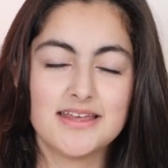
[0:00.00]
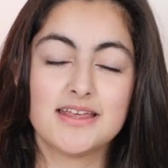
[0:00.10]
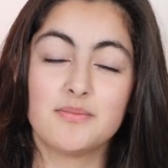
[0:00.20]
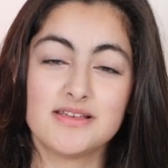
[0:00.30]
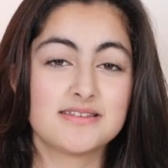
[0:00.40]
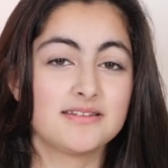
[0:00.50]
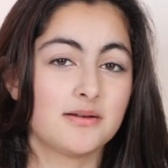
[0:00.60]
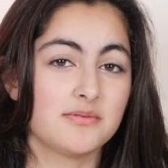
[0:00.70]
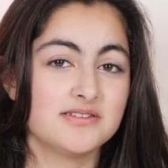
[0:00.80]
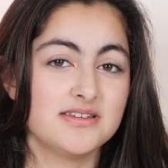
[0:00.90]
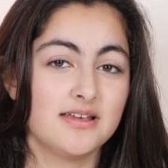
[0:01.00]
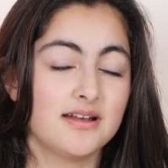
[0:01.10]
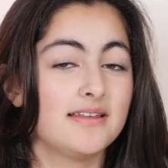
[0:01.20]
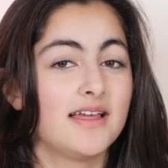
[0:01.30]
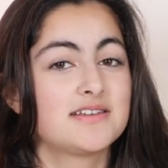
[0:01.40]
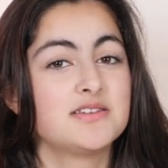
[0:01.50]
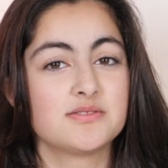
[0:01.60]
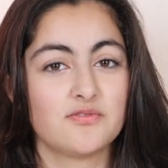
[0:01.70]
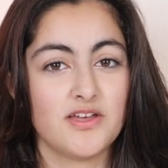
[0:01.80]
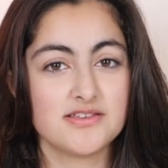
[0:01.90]
in my skincare routine, I like to
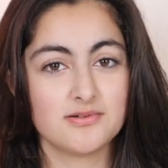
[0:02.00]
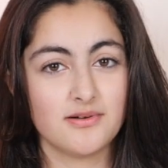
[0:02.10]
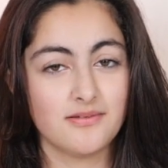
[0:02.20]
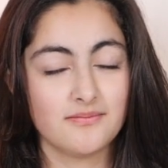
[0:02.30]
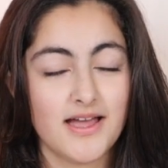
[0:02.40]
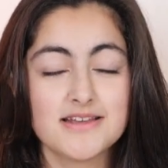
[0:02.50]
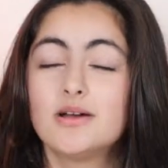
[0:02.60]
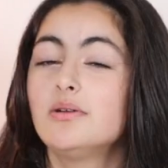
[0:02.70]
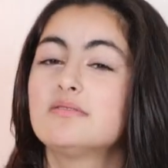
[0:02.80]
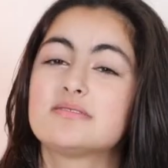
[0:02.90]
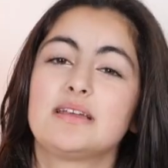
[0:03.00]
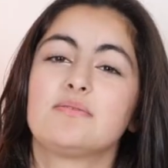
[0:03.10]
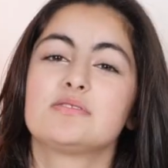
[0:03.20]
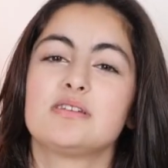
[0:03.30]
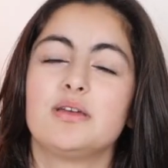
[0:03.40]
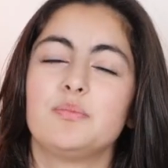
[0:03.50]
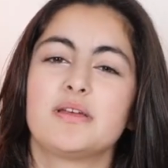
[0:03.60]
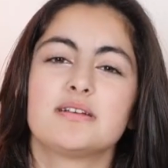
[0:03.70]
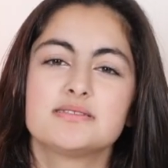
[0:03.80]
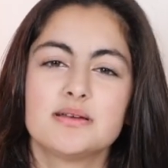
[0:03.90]
use a face oil. I don't use it every day
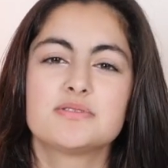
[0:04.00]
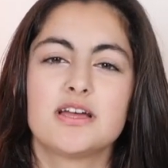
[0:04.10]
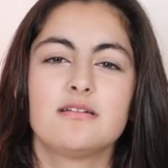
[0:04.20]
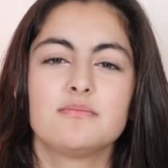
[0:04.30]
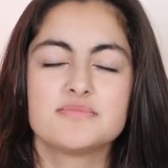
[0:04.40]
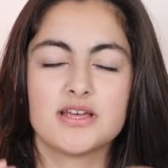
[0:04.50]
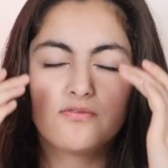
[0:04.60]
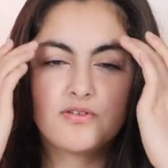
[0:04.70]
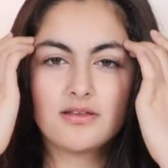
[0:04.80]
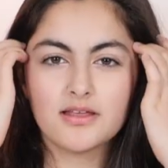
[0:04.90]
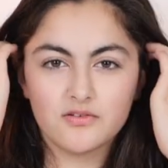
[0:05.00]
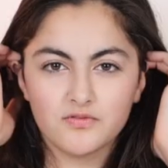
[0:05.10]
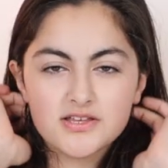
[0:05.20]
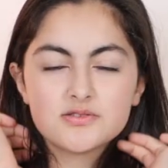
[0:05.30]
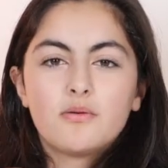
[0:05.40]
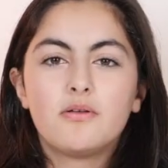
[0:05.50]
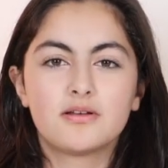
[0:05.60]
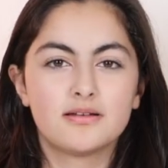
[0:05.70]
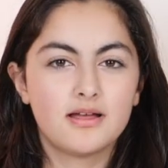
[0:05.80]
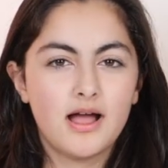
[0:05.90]
because sometimes I feel like face oil
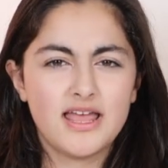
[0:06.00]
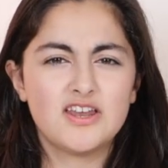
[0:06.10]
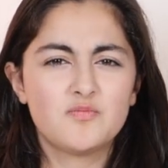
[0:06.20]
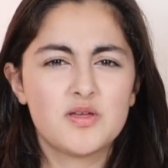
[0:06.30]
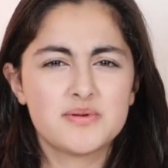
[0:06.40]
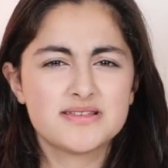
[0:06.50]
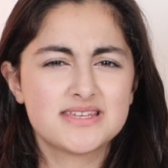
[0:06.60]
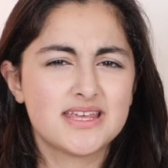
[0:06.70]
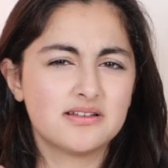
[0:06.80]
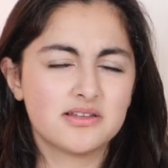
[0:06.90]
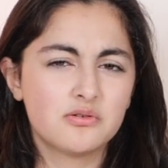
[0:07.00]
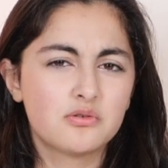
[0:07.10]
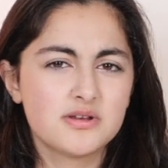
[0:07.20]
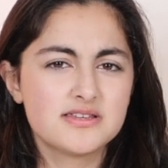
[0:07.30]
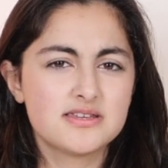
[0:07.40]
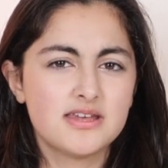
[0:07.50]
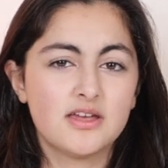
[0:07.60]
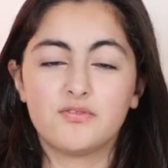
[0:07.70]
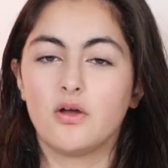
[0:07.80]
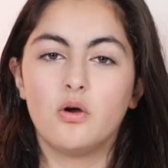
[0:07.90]
can kind of make my skin a little greasy
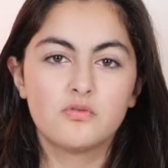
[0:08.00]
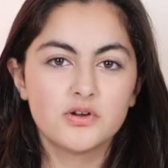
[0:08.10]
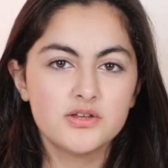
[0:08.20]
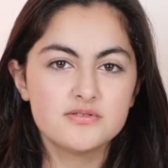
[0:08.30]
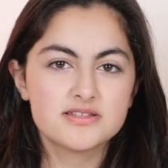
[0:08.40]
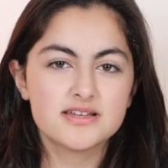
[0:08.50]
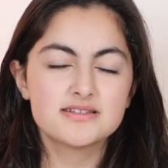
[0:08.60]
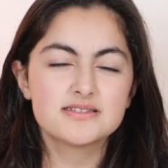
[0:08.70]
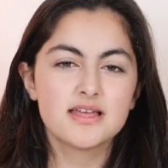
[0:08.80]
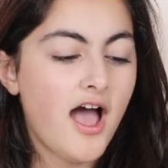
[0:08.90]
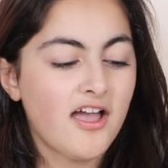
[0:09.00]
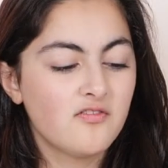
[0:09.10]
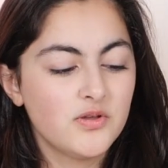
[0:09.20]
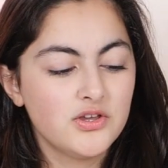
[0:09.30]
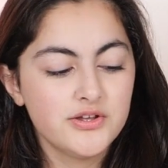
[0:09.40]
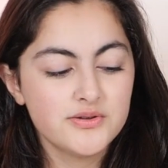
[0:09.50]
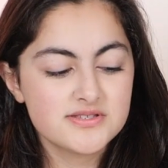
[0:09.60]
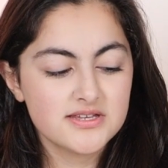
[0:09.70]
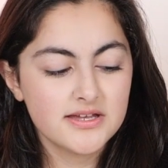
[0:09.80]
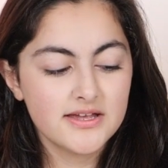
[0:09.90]
if I overuse it. I've been
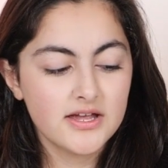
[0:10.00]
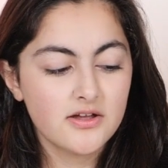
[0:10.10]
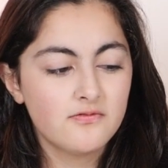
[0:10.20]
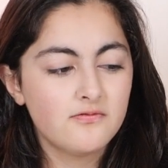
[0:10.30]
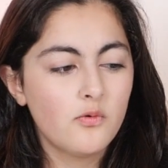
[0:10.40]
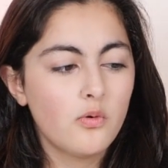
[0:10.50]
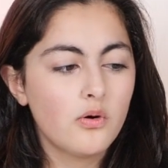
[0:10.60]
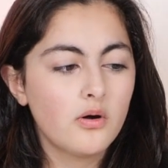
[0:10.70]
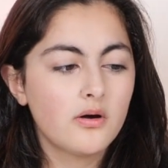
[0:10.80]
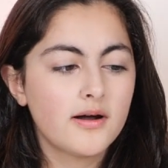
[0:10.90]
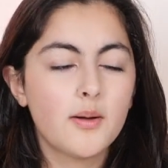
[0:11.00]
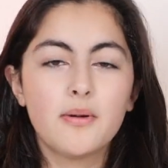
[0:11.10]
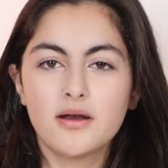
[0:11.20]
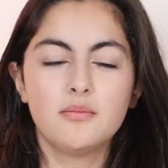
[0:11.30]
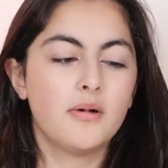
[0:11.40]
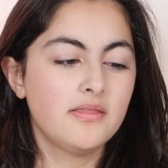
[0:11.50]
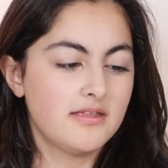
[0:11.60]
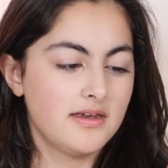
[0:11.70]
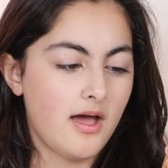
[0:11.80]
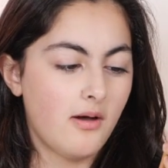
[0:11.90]
using for about a
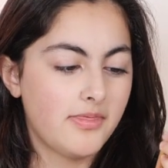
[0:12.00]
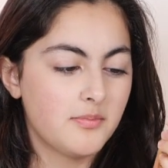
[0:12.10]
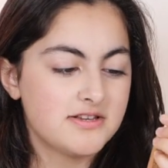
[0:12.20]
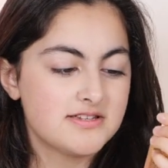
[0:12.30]
month now the